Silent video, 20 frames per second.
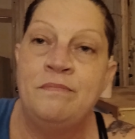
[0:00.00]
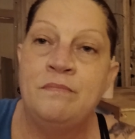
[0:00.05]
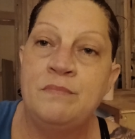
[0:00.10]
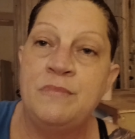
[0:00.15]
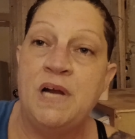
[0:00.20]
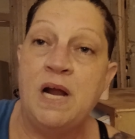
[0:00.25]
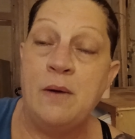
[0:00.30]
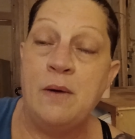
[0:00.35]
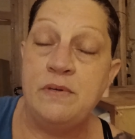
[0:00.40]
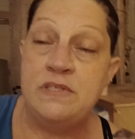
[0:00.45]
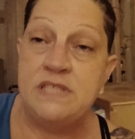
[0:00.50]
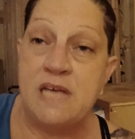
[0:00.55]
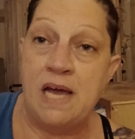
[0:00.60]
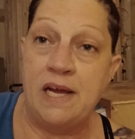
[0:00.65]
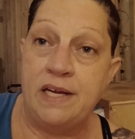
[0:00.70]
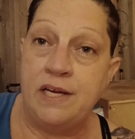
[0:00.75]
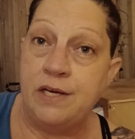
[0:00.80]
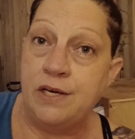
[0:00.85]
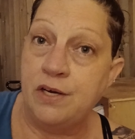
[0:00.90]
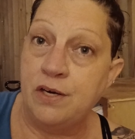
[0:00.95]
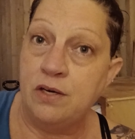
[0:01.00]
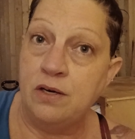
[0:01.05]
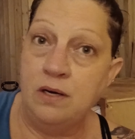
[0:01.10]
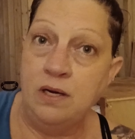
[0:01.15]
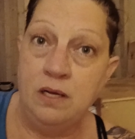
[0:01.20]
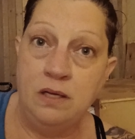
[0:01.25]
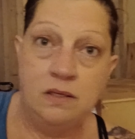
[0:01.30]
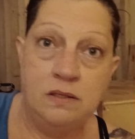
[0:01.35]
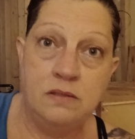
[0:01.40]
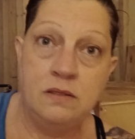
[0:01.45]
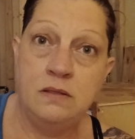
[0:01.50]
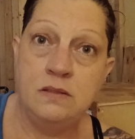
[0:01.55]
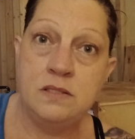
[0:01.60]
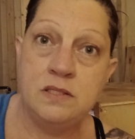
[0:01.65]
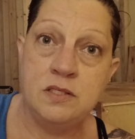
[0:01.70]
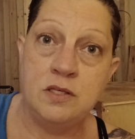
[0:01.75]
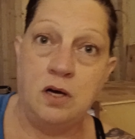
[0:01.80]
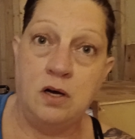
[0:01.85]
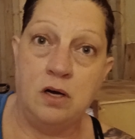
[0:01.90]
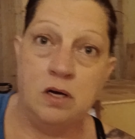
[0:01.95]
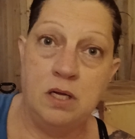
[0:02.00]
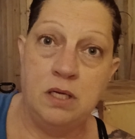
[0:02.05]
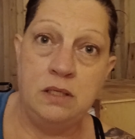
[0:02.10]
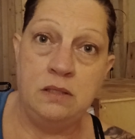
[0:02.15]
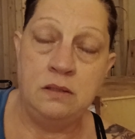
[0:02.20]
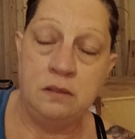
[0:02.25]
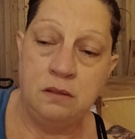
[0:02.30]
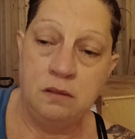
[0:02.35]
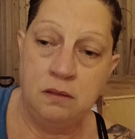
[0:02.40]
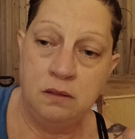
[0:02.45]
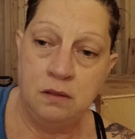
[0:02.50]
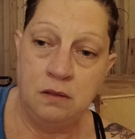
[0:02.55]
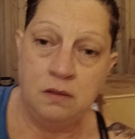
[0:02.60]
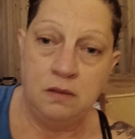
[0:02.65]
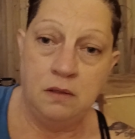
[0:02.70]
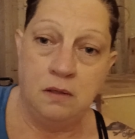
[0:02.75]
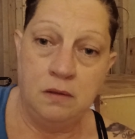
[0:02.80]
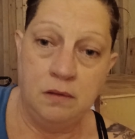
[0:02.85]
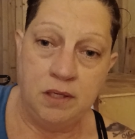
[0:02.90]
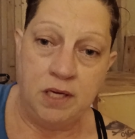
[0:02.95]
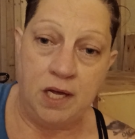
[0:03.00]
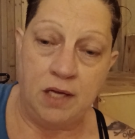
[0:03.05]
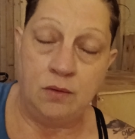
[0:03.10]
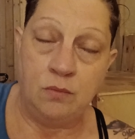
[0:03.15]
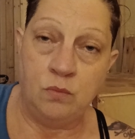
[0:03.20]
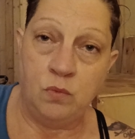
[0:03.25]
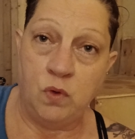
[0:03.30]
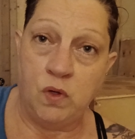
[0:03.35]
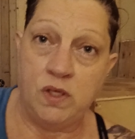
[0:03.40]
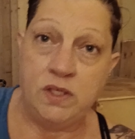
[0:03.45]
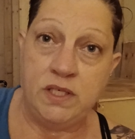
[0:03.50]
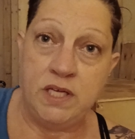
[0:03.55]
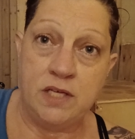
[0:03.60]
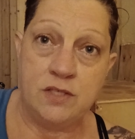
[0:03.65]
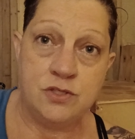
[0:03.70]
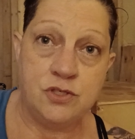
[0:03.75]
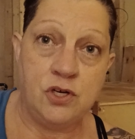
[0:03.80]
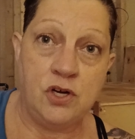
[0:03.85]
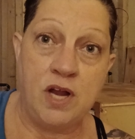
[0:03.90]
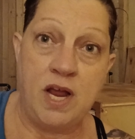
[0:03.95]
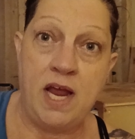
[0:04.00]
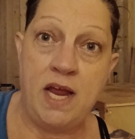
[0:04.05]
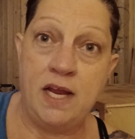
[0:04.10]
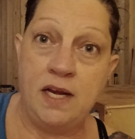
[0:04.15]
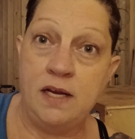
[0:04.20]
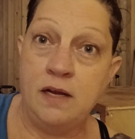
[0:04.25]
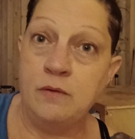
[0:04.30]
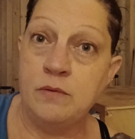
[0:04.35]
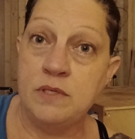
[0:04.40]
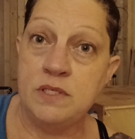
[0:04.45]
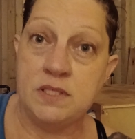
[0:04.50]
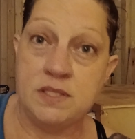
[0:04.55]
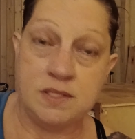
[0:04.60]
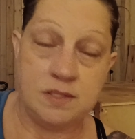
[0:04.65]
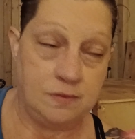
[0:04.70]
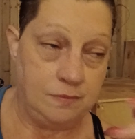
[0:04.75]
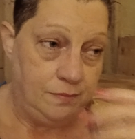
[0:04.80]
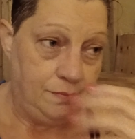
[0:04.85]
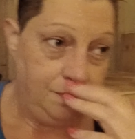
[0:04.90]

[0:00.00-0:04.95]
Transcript: But I was out here sawing, cutting wood yesterday, and it was